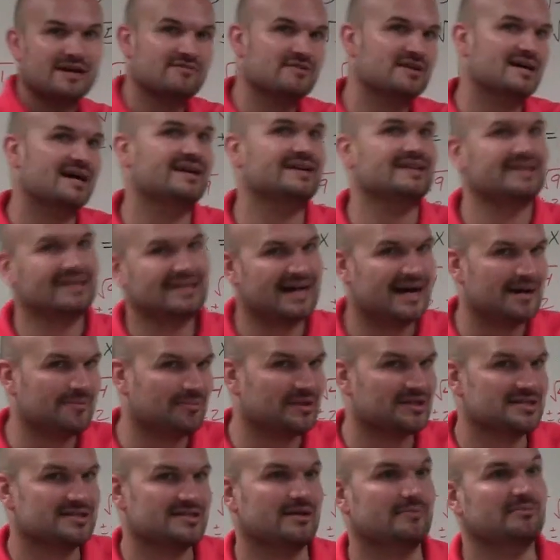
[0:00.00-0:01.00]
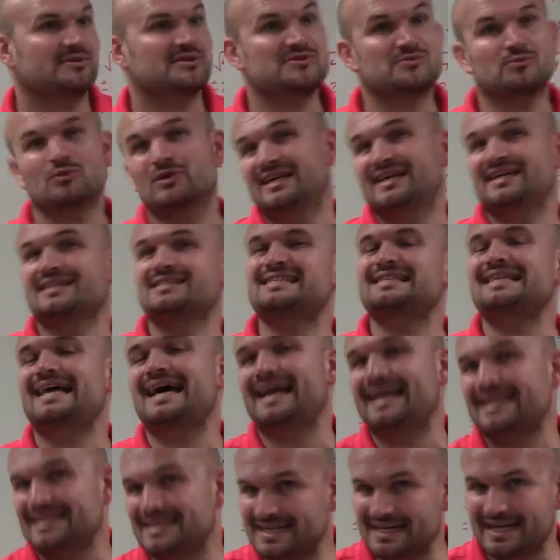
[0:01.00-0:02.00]
haven't gotten into complex numbers, we get to
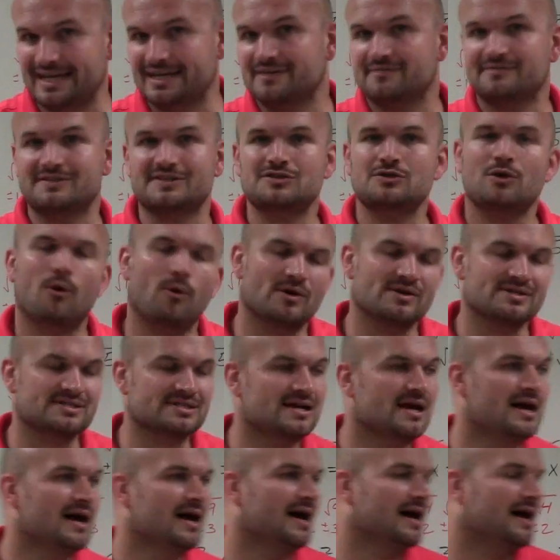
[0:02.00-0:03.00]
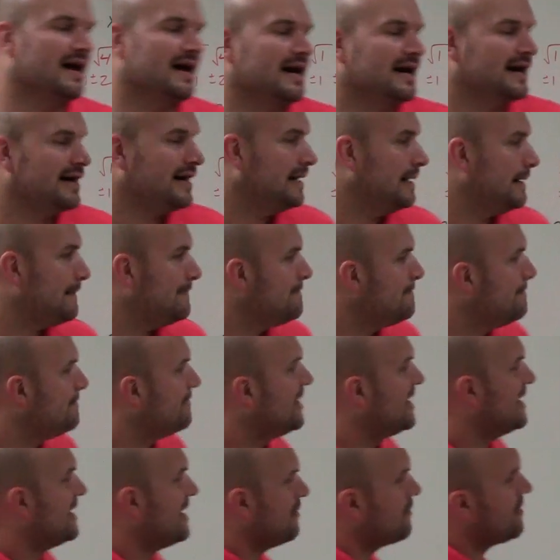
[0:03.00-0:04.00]
that at the end of this course. Um,
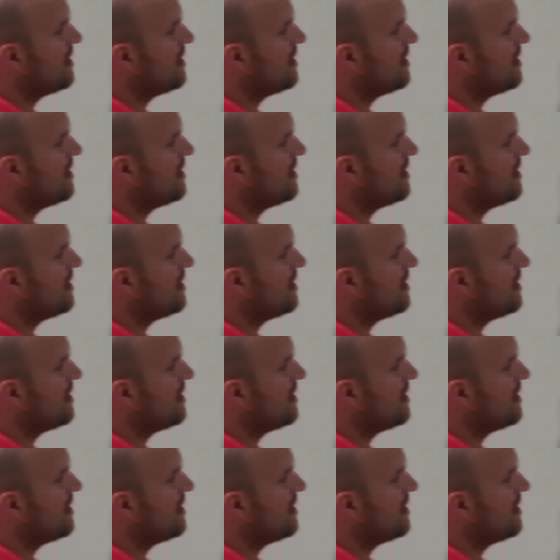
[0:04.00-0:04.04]
but I